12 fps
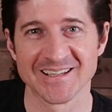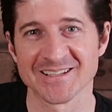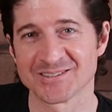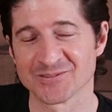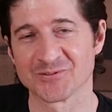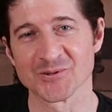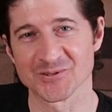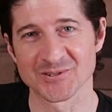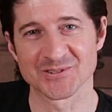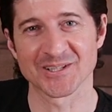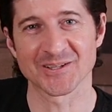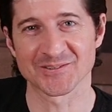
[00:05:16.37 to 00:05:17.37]
is to force
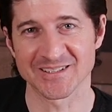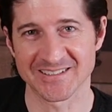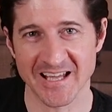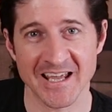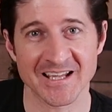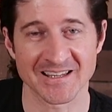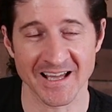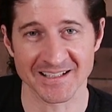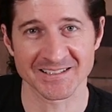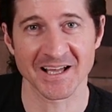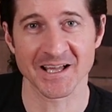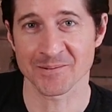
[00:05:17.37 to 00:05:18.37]
yourself to take
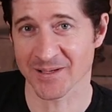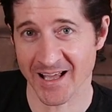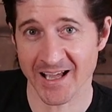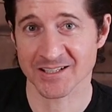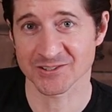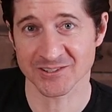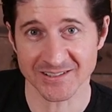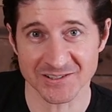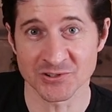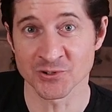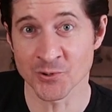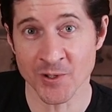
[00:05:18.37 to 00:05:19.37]
that time and actually
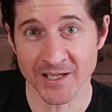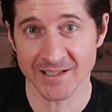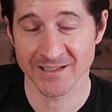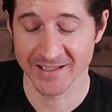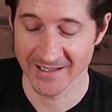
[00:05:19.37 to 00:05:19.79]
do it.